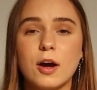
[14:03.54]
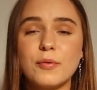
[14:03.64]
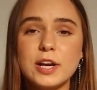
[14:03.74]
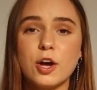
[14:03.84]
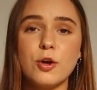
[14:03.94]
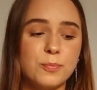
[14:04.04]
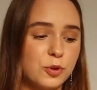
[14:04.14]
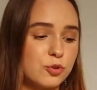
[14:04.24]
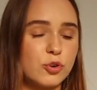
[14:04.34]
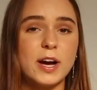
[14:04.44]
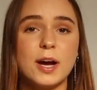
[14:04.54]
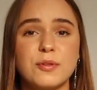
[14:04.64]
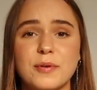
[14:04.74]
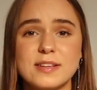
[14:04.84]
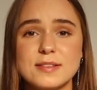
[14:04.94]
I really hope you try out the
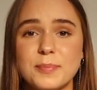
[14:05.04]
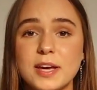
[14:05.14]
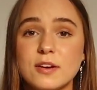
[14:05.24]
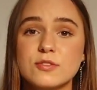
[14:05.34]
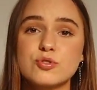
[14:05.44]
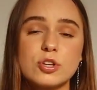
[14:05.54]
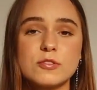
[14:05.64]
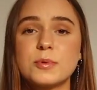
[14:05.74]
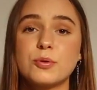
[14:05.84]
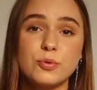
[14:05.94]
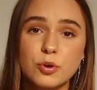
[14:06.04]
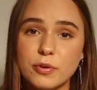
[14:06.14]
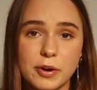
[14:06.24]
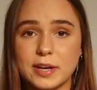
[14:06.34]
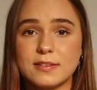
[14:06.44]
recipe, because trust me, you will not
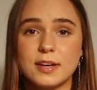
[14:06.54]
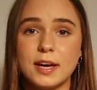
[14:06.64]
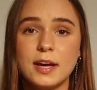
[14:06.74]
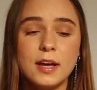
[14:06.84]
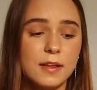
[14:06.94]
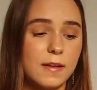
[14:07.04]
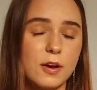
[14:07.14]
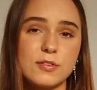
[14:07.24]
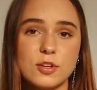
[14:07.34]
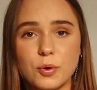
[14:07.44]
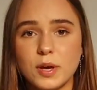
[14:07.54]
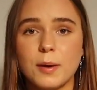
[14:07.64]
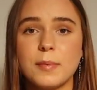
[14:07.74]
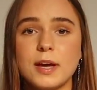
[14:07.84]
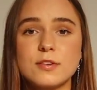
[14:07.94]
regret it. They are so
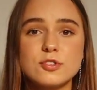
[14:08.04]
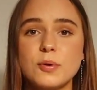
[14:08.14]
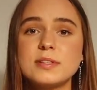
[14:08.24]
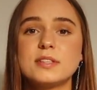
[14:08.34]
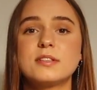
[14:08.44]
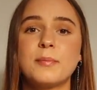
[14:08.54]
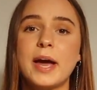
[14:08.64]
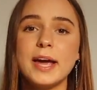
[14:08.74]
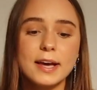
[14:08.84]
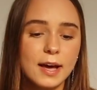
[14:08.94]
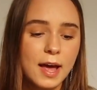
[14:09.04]
yummy and so easy to make.